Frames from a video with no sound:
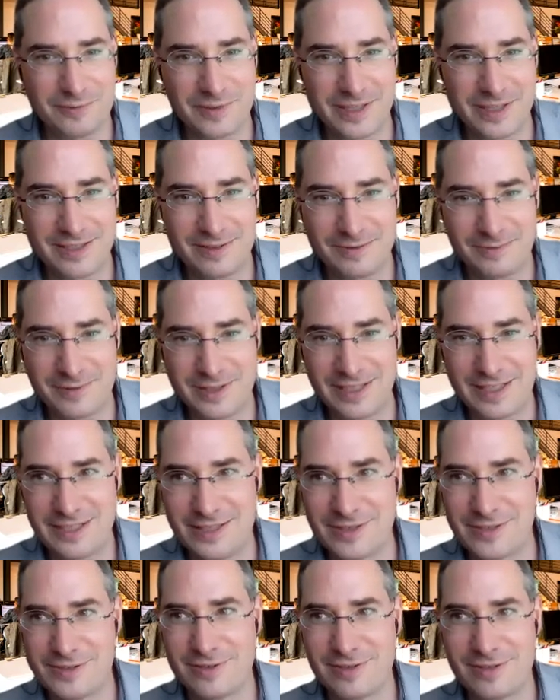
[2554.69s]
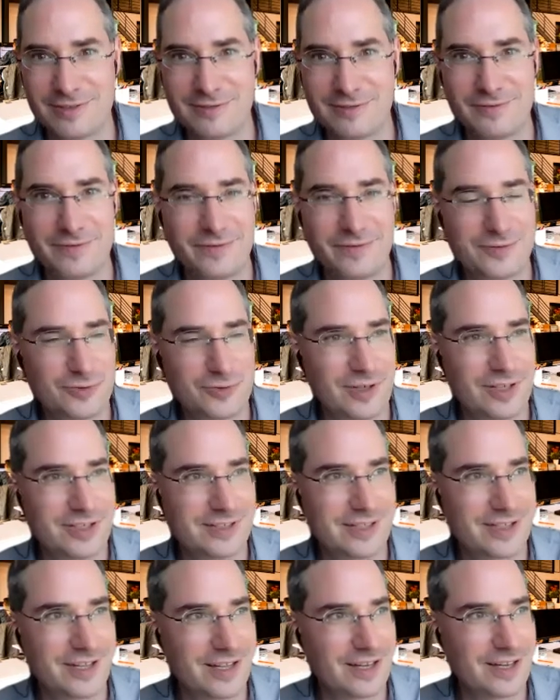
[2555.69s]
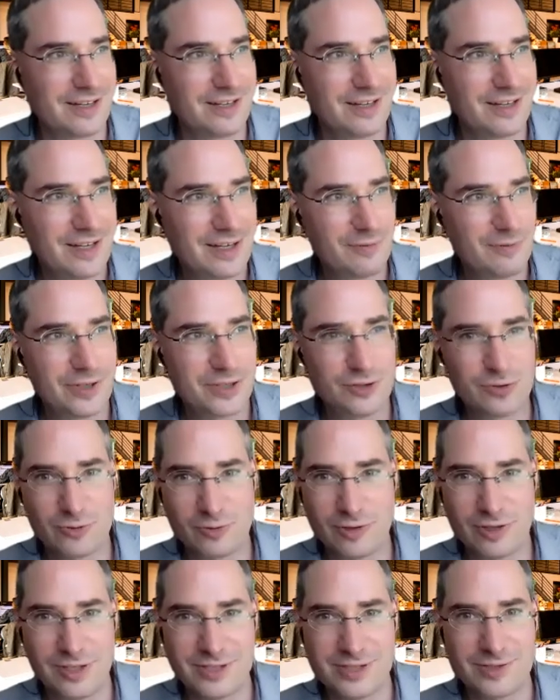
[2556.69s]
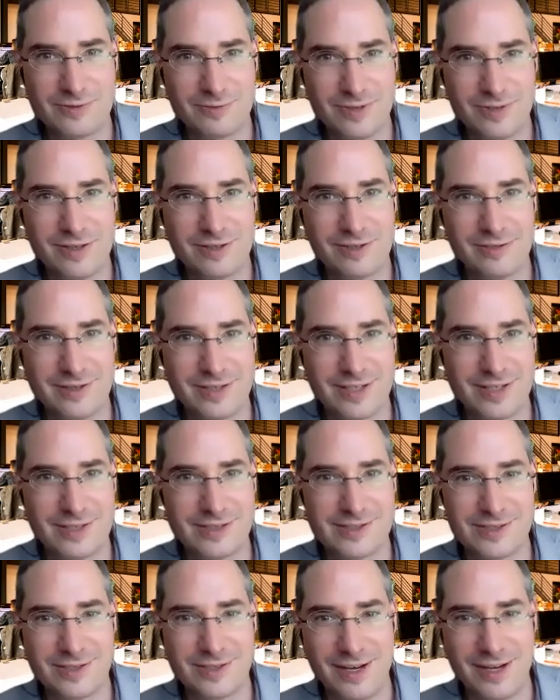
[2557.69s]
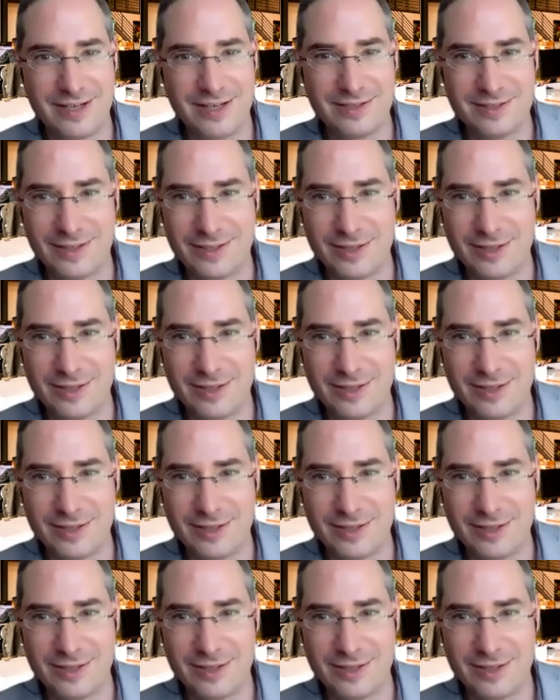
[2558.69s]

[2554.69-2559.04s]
we sort of trust that when you cross the road, there's not,